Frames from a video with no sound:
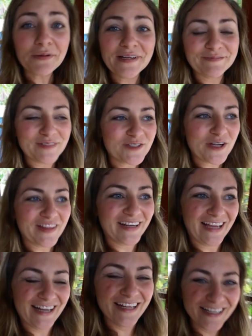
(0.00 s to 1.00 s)
Okay, let's try that
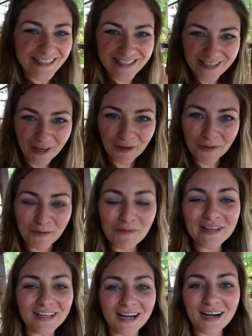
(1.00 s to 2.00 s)
again. So
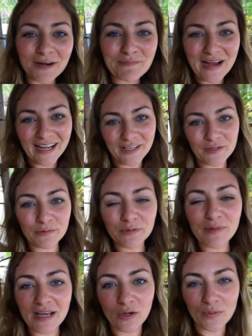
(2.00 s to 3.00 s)
we are back at the
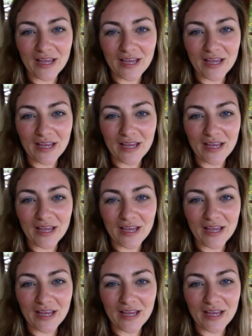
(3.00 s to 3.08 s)
room now.